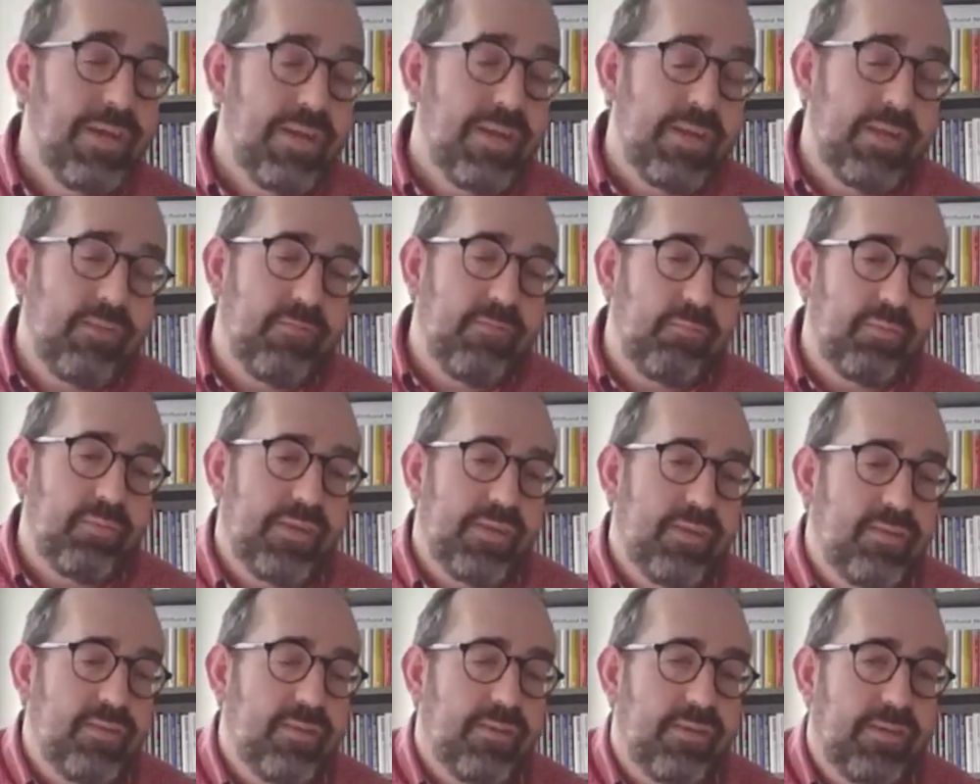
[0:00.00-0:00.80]
And even a
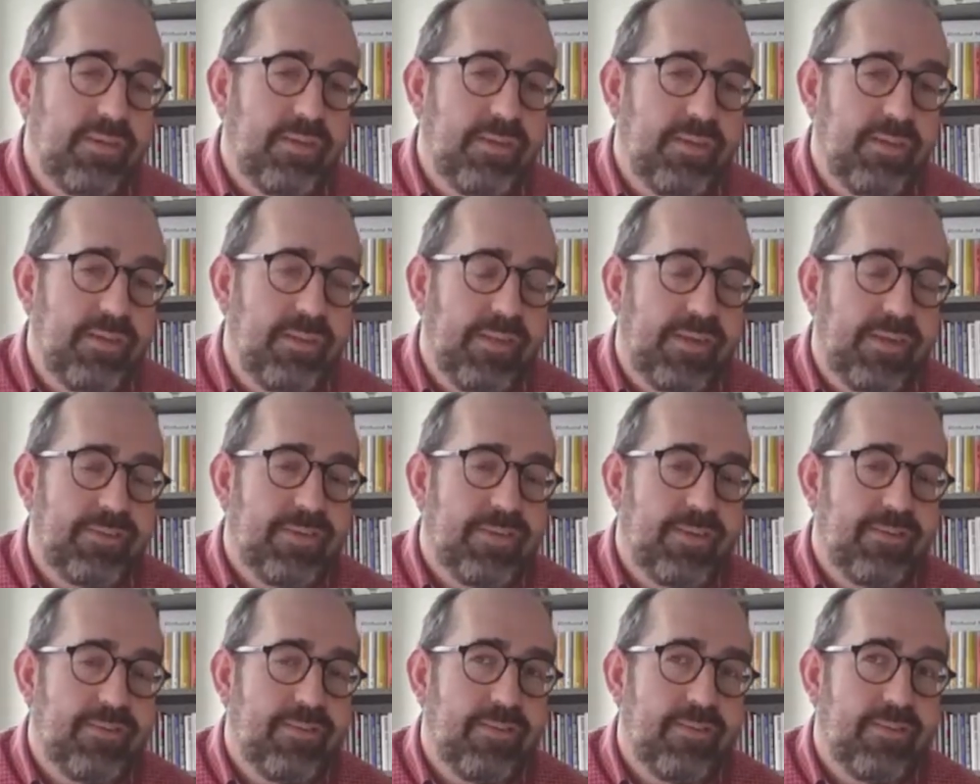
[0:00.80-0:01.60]
place uh, like
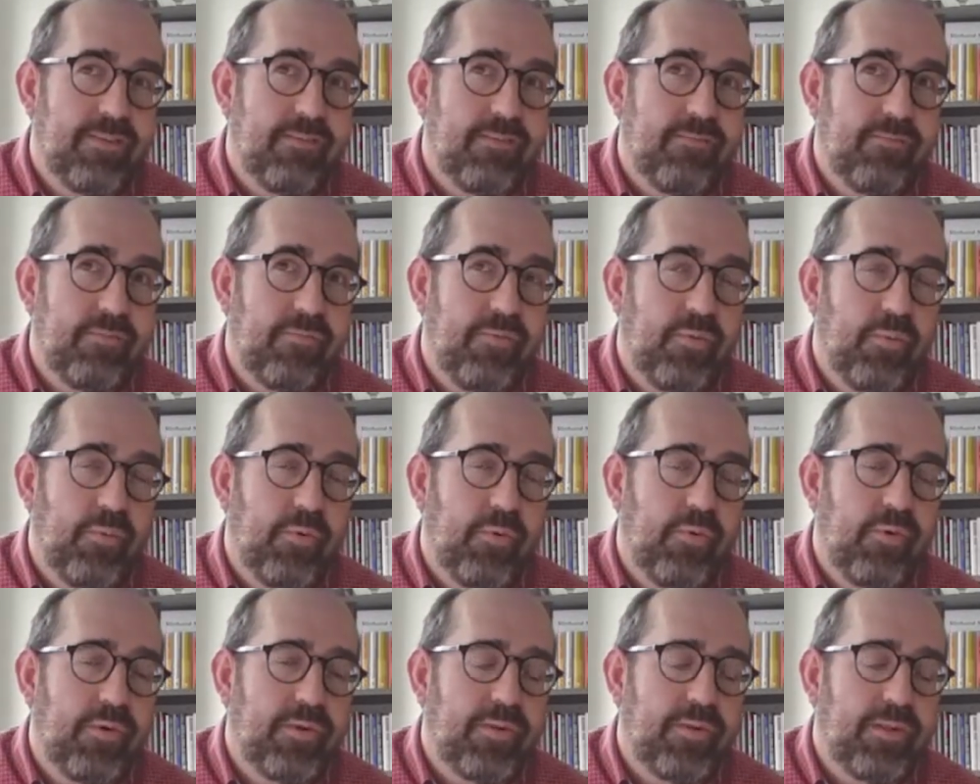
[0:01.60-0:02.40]
Texas, if you
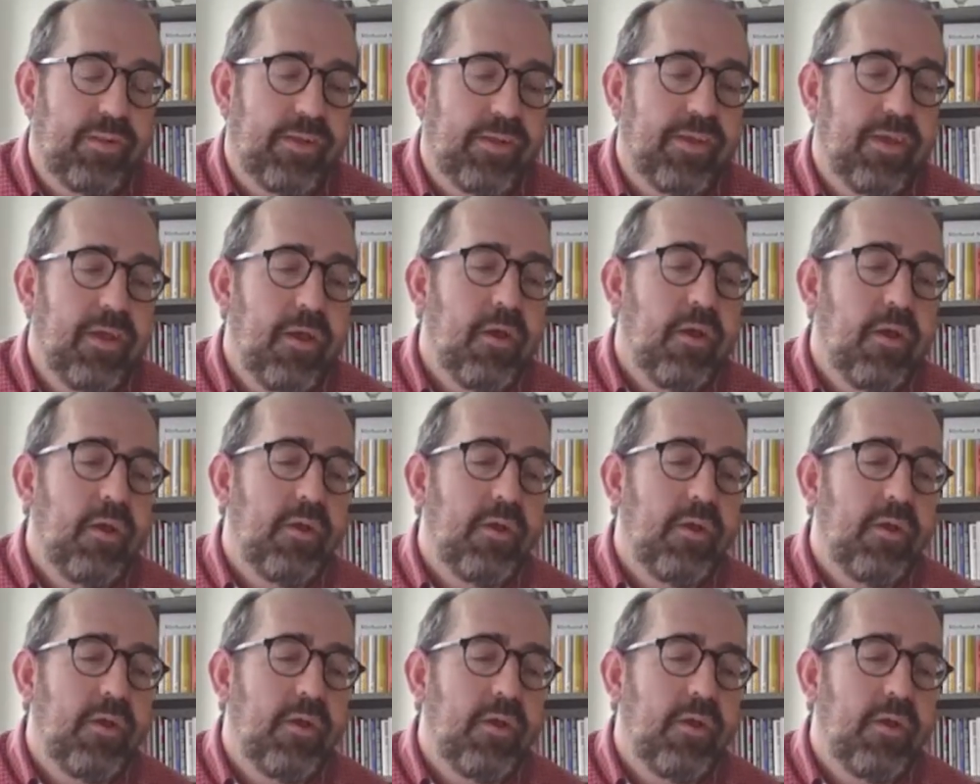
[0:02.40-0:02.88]
were going to like